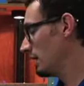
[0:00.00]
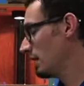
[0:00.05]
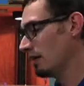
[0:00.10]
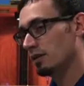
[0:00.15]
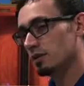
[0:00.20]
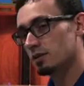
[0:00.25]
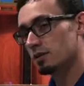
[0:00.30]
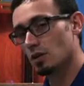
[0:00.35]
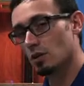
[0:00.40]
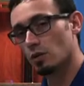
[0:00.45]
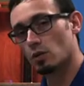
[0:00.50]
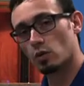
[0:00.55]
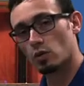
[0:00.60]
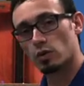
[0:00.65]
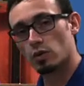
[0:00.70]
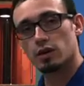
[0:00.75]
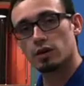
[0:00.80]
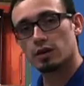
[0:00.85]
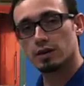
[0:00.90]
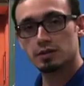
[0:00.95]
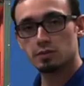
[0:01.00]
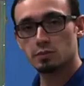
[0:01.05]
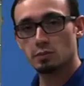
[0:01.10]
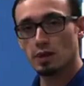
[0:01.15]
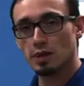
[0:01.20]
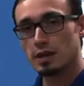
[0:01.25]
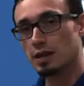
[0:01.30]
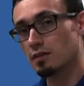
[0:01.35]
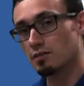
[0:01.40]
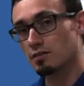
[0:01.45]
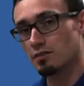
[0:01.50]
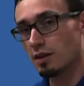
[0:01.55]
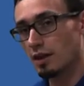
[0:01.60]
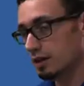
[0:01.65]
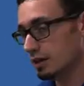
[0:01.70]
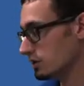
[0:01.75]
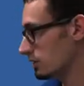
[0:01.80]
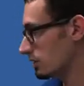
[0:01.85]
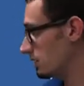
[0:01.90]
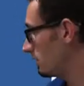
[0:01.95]
So in order to display
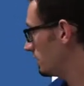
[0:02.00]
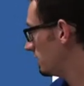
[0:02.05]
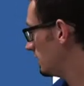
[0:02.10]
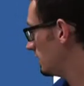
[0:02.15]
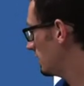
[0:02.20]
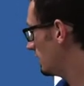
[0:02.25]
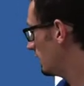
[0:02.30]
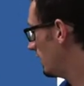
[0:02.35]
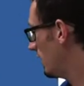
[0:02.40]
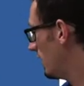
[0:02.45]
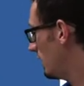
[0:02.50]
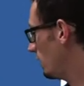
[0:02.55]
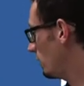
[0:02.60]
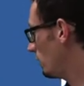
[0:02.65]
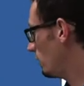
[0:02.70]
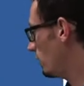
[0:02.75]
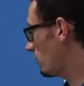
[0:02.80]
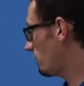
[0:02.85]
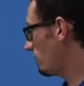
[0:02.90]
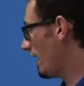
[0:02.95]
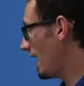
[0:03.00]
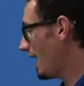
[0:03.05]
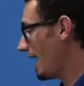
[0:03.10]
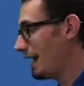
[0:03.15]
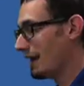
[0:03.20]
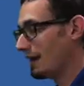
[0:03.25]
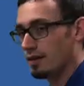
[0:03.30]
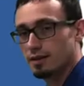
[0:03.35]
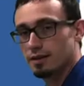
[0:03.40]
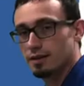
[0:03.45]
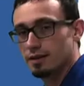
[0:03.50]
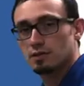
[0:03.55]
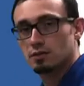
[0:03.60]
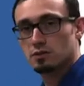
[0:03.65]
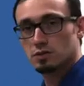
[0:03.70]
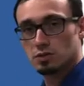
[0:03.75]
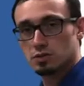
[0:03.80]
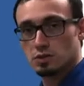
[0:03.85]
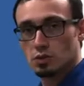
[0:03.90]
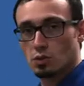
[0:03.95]
convection, we've added
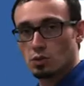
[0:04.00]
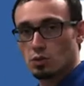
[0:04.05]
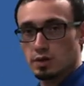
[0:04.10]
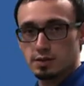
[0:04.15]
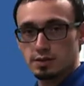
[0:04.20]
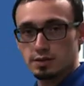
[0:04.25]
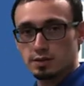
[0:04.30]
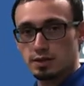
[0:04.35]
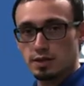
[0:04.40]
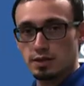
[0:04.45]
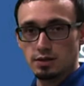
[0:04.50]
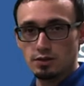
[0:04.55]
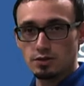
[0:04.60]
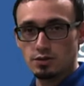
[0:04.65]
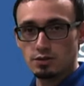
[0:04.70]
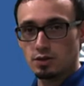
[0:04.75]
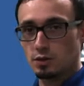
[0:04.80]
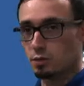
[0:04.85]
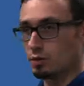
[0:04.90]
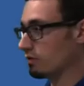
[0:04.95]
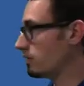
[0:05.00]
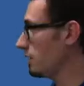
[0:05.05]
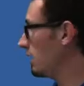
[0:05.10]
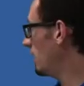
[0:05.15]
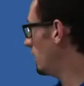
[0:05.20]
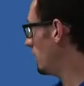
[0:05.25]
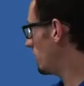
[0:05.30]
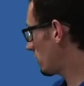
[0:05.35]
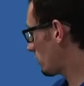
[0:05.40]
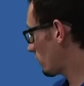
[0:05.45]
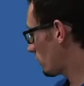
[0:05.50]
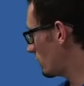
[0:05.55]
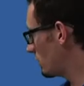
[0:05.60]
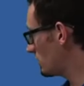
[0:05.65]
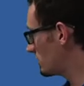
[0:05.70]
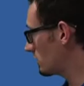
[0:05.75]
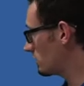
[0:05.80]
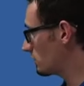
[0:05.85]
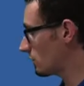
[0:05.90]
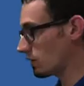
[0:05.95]
stories here. So we've got a
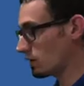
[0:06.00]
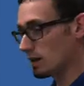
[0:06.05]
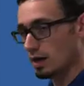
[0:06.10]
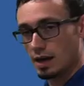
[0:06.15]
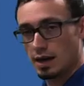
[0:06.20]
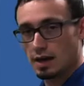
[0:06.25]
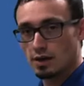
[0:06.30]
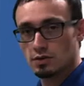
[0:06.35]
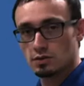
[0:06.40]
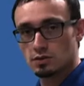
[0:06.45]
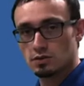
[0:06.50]
3-story house.